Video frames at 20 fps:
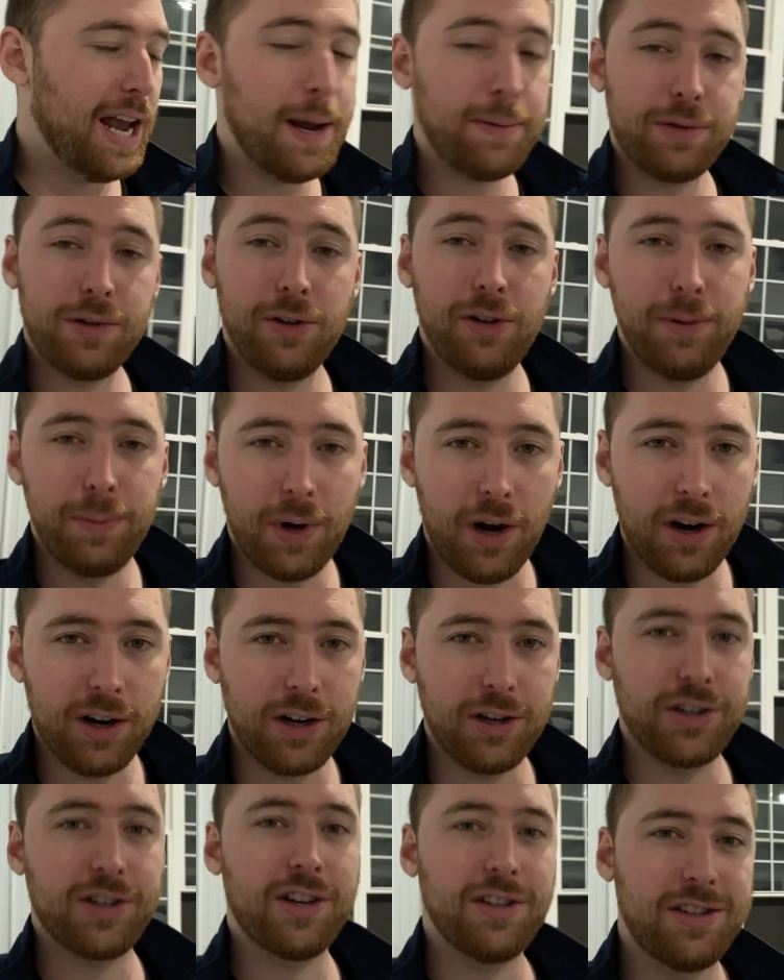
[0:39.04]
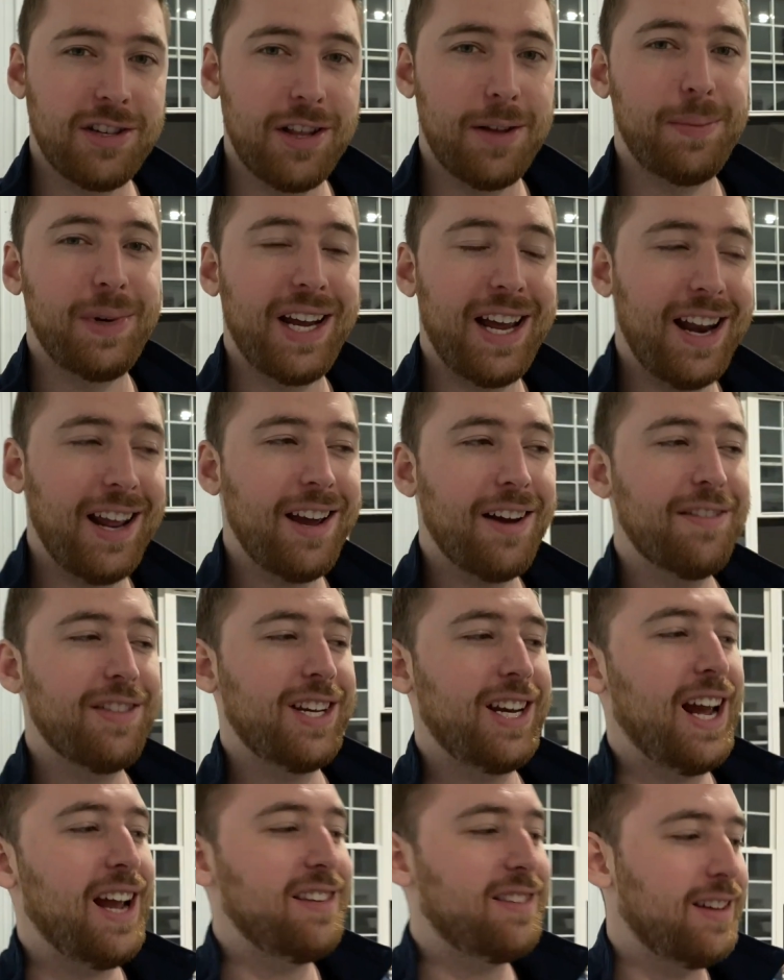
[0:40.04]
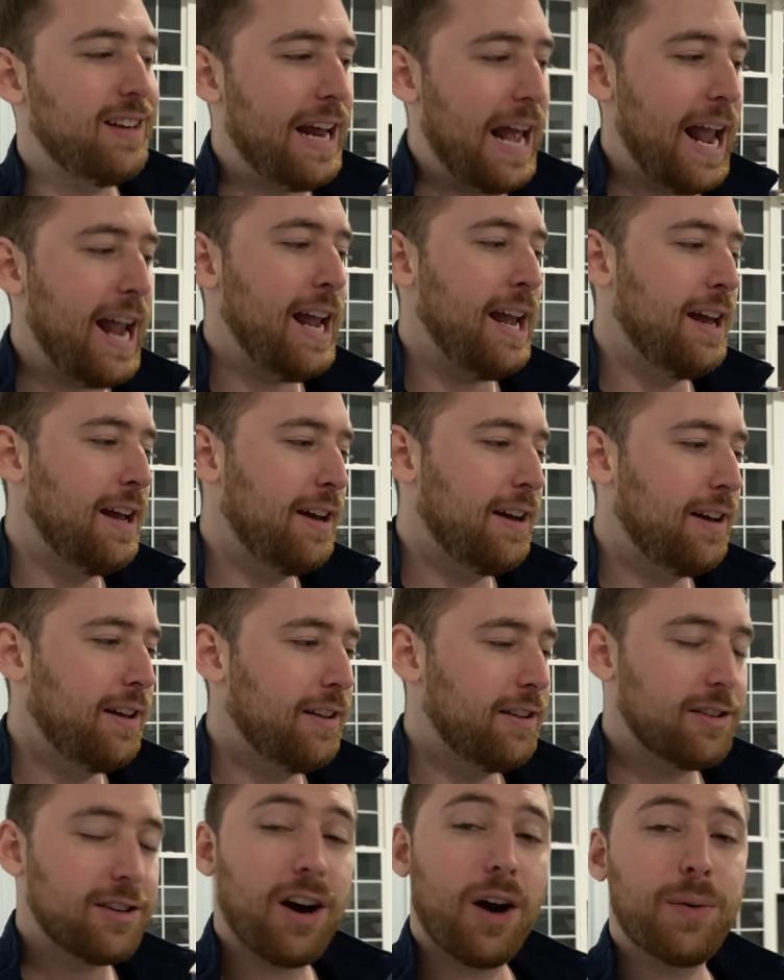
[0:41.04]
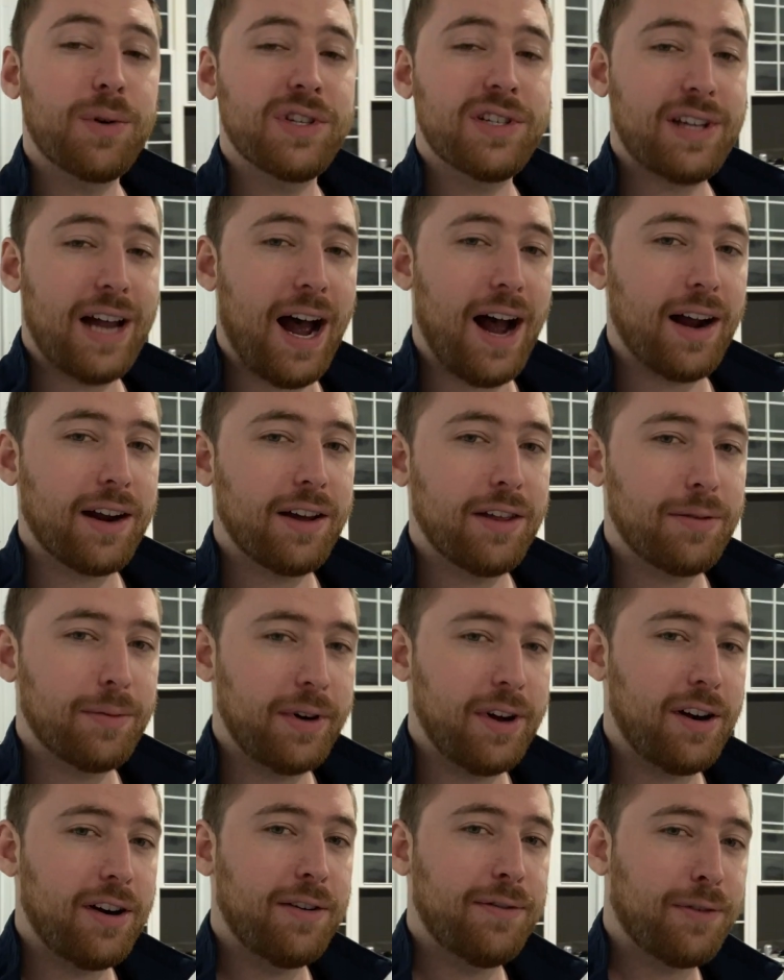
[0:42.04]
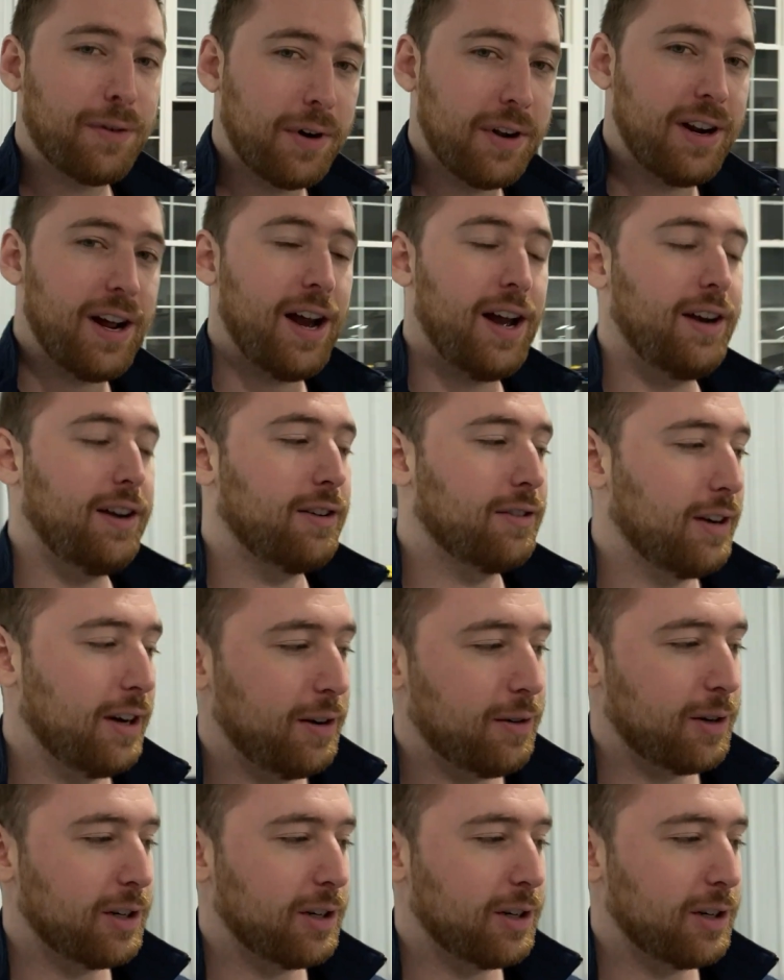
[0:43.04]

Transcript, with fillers: Absolutely bonkers. Because at the beginning of the day today, this car was stock, 349 crank